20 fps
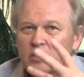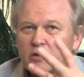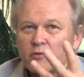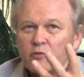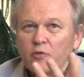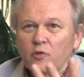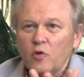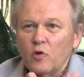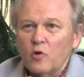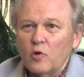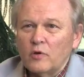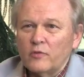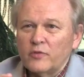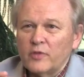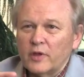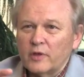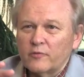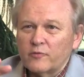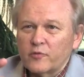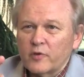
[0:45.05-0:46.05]
the flow of
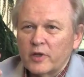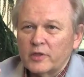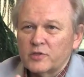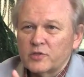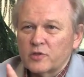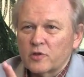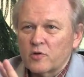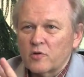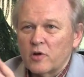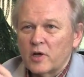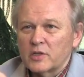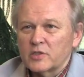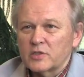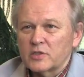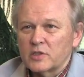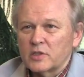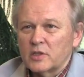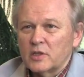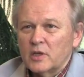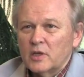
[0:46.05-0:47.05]
the fronts across
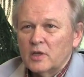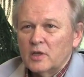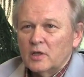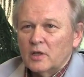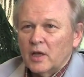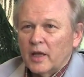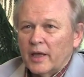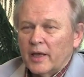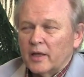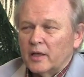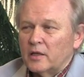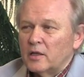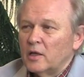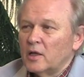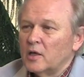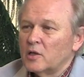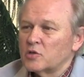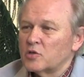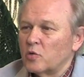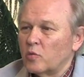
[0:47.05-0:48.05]
the land.
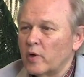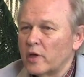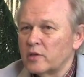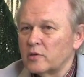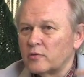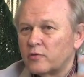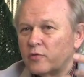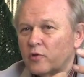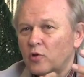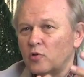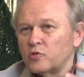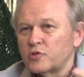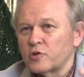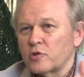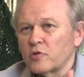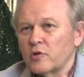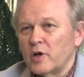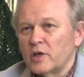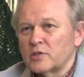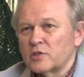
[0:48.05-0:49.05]
So weather flows
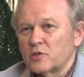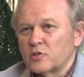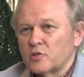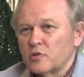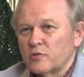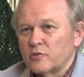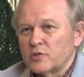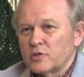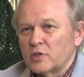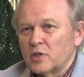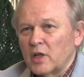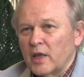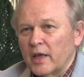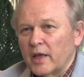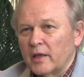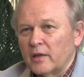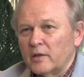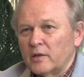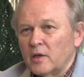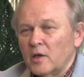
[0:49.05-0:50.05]
across the surface of the
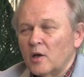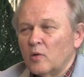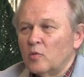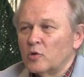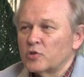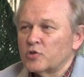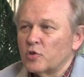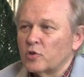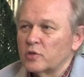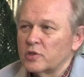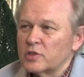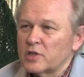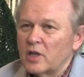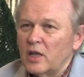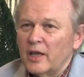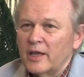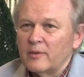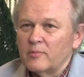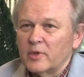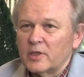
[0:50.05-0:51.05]
land. Well, so does
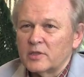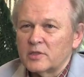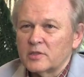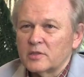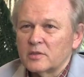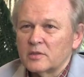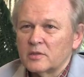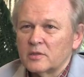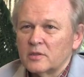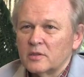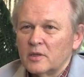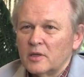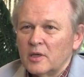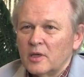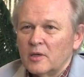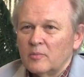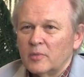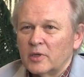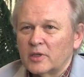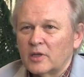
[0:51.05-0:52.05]
climate.
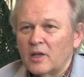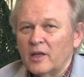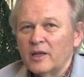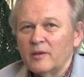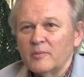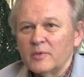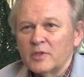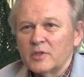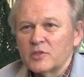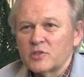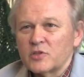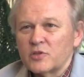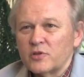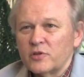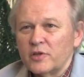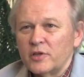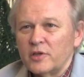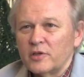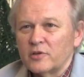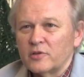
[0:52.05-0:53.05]
But climate is
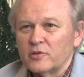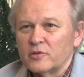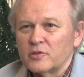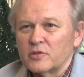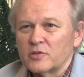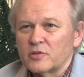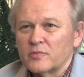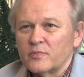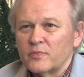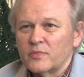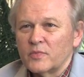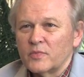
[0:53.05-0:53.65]
30 years.